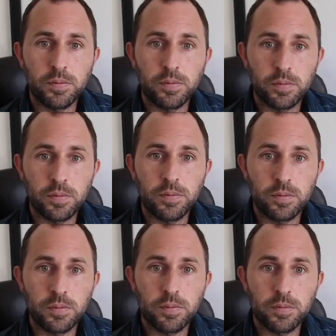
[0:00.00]

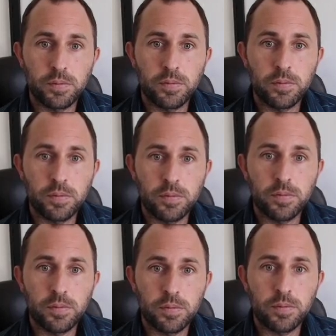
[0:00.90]

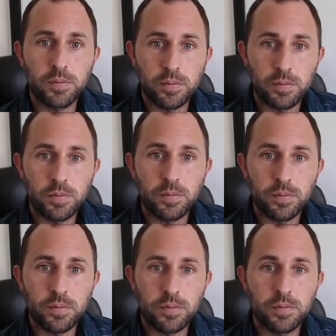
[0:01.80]

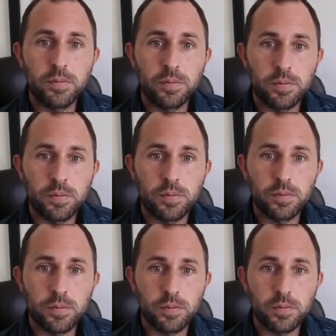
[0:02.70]

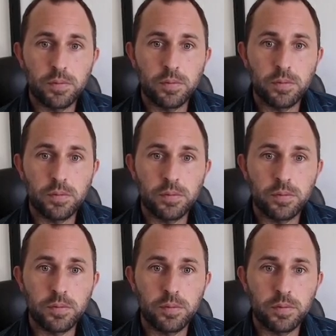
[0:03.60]

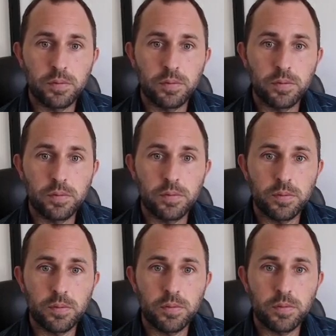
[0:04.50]

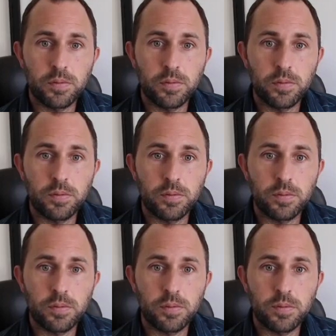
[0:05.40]

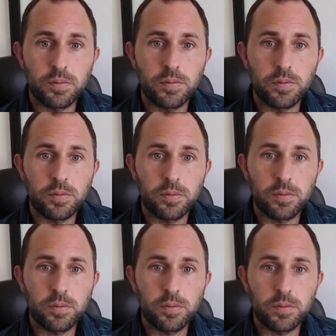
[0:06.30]
(not speaking)